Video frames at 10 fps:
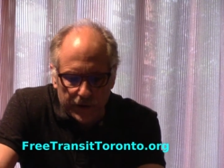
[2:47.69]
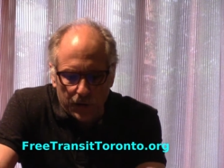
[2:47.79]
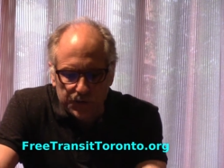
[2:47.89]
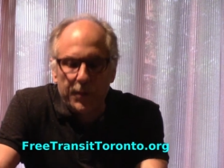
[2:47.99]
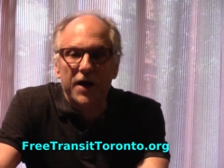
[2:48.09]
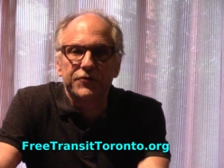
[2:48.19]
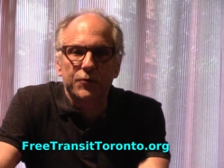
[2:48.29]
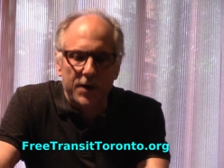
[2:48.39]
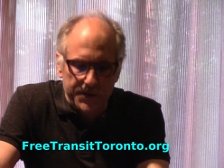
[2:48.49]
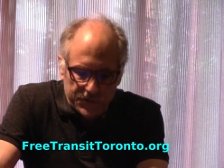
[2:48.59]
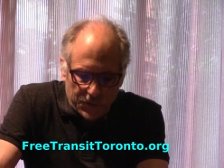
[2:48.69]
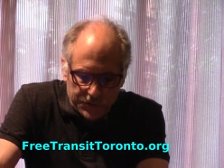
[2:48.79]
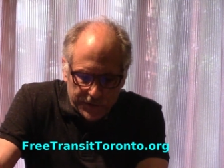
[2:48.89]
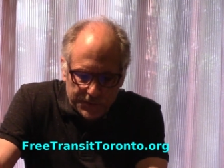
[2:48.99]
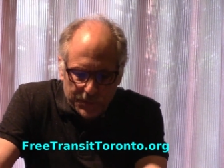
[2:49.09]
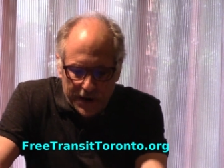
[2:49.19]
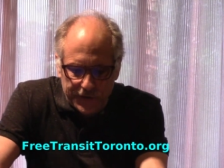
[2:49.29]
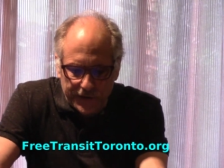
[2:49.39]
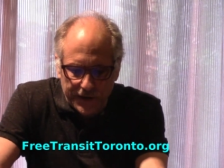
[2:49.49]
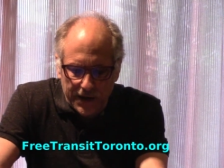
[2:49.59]
co-sponsored by the Socialist
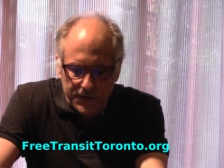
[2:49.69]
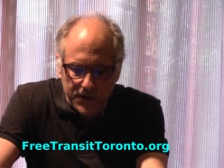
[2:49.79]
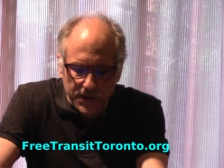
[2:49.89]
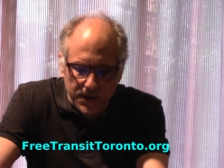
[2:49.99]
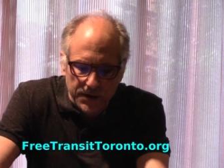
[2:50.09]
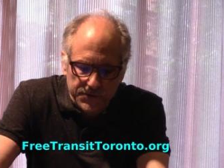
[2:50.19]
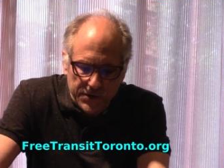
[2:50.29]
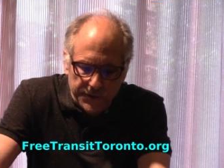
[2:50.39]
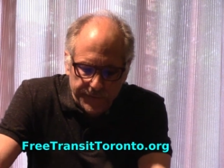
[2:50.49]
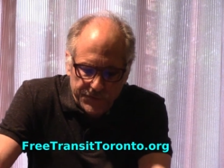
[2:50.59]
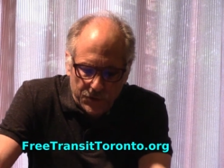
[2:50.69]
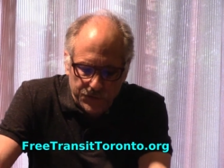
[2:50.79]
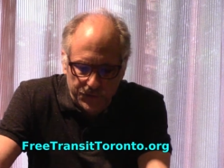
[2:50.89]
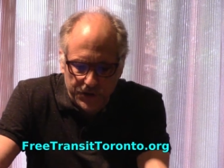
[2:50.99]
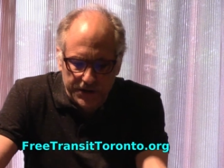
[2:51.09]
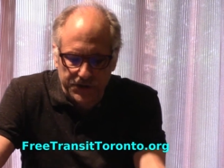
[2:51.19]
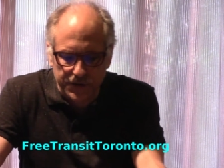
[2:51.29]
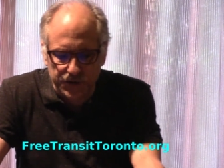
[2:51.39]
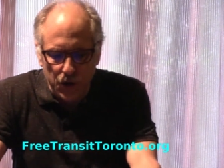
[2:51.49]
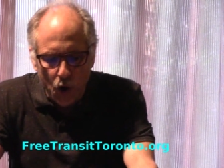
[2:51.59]
Project and the Center for Social
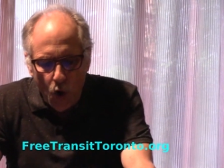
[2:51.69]
Justice,